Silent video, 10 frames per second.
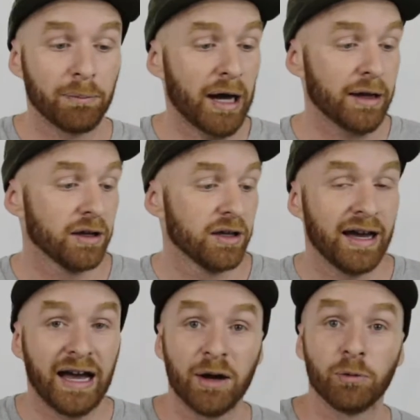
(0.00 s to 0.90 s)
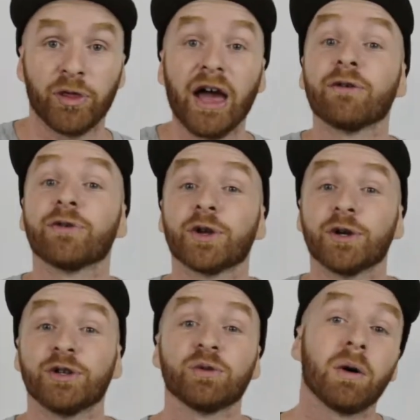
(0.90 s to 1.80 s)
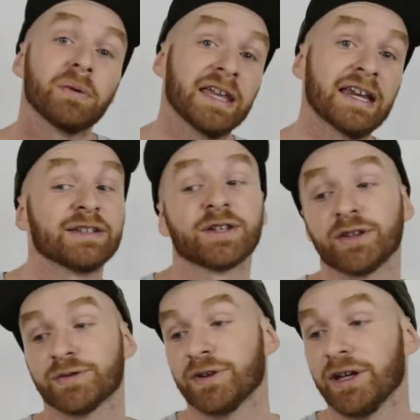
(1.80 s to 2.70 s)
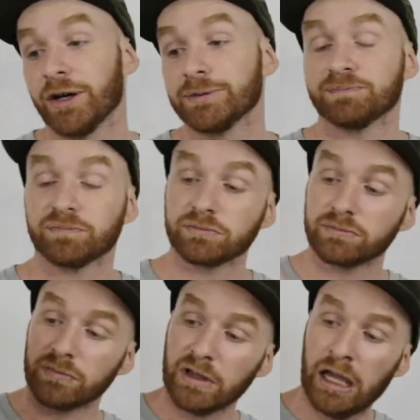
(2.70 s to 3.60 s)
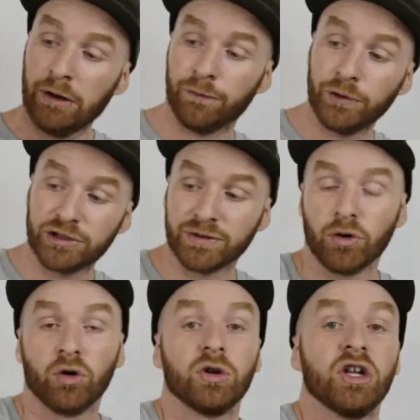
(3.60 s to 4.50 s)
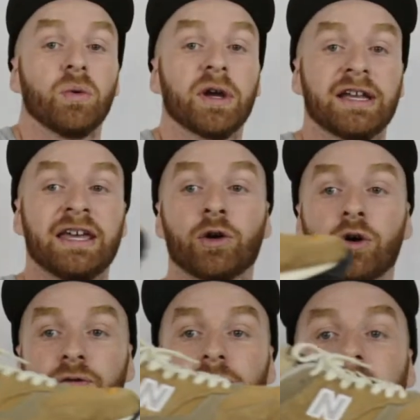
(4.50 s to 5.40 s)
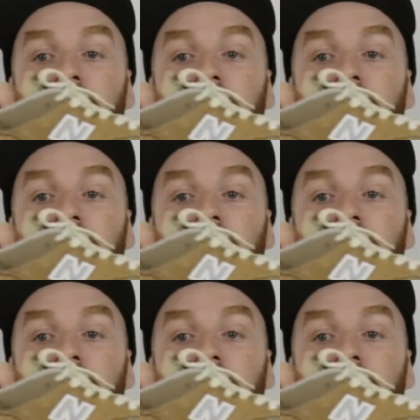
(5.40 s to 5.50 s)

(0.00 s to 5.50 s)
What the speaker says: But without further ado, when we get into this video, and first of all we're going to kick off